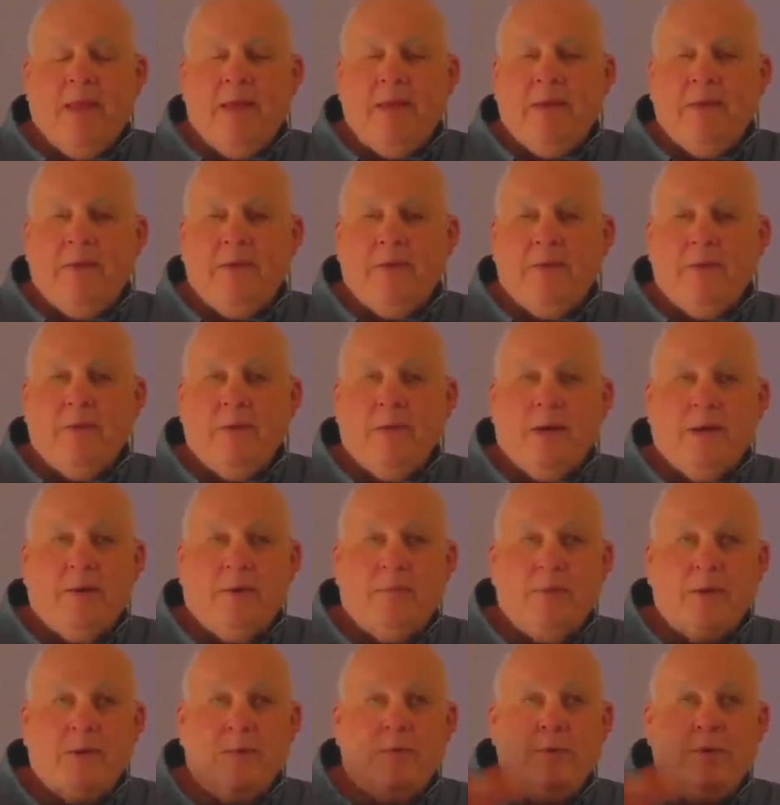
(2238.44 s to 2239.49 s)
to
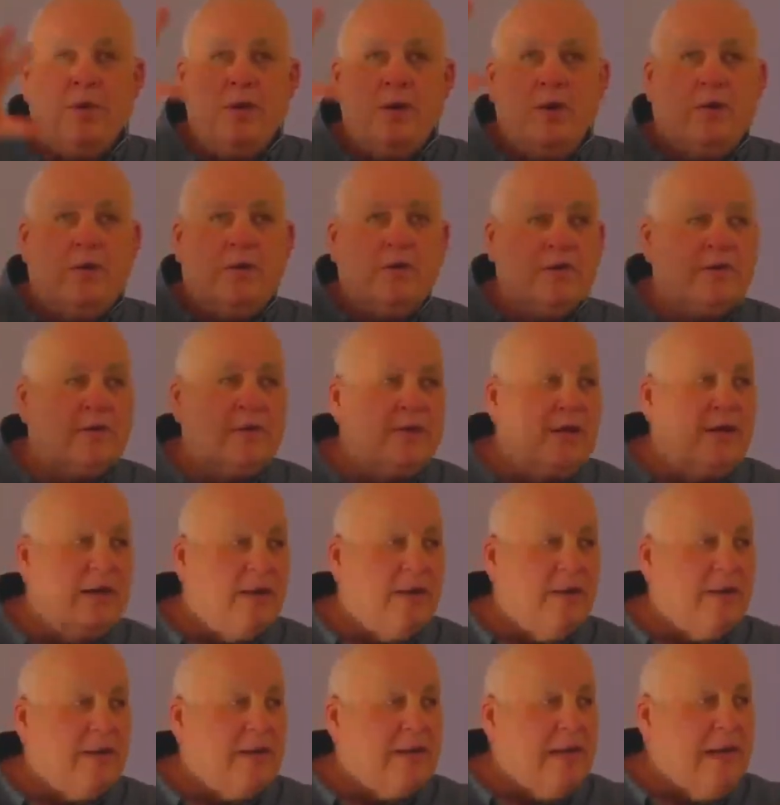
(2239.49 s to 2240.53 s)
put up a notice in
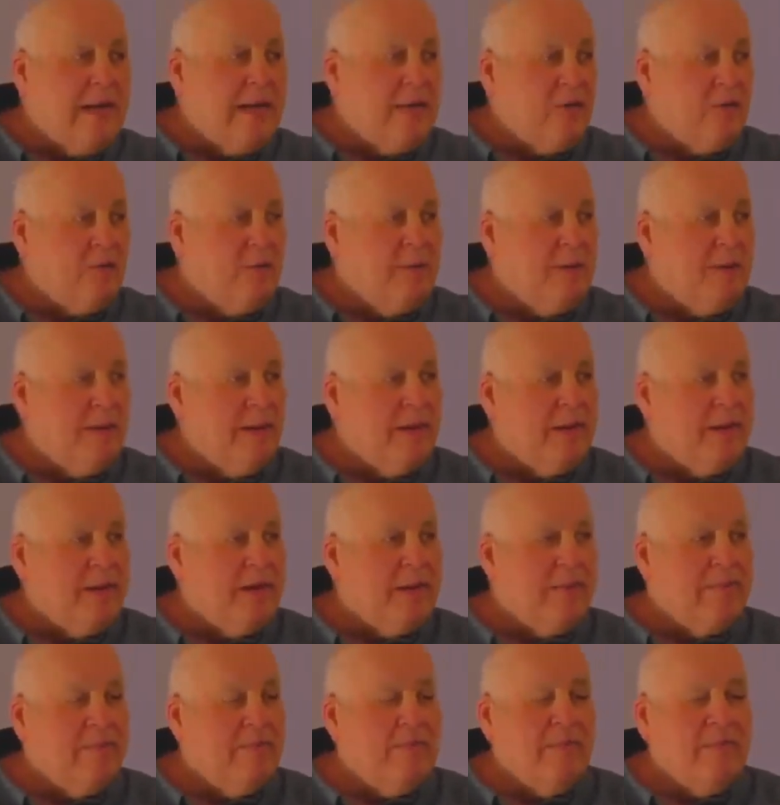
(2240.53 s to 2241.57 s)
our condo
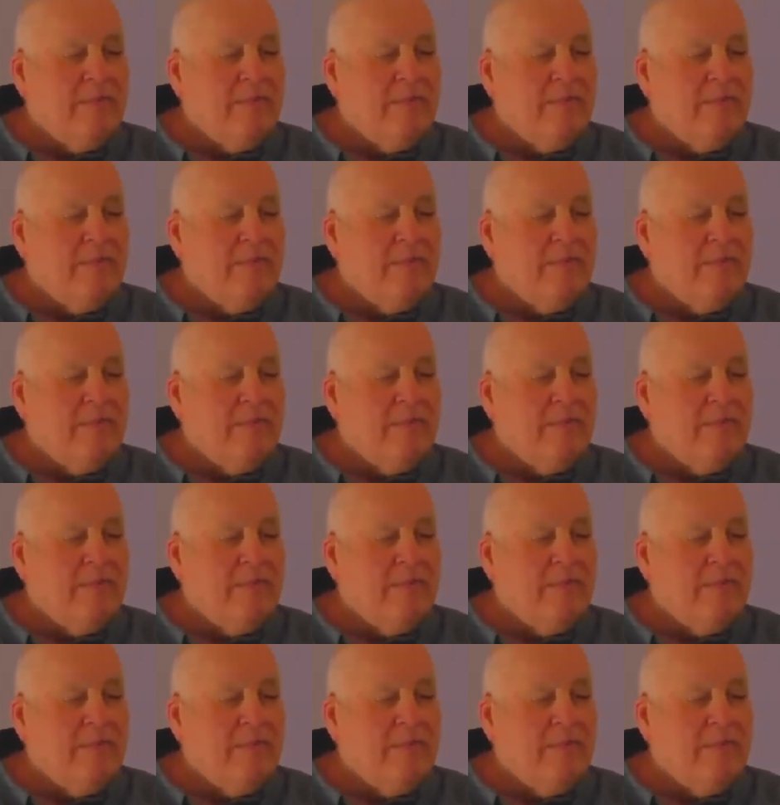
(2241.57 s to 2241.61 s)
building